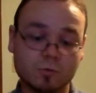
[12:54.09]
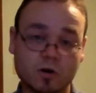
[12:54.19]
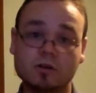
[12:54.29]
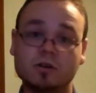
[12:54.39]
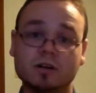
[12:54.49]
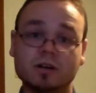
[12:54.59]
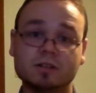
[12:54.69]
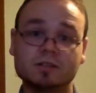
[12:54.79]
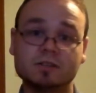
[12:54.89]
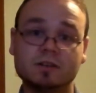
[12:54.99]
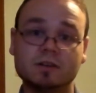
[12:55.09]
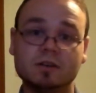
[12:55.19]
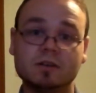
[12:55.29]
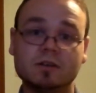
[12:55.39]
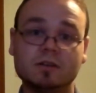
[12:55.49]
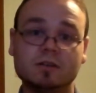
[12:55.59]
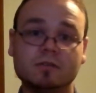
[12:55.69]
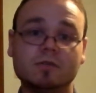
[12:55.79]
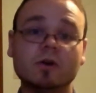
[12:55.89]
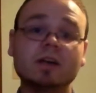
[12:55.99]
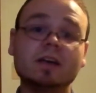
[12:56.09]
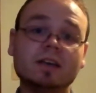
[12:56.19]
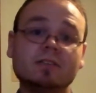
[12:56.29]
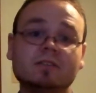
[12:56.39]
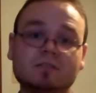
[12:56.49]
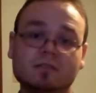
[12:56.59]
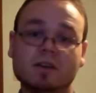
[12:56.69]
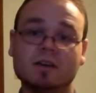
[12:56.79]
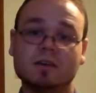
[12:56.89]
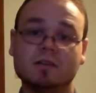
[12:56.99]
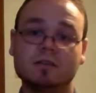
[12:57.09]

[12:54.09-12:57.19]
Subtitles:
work on us for his sake.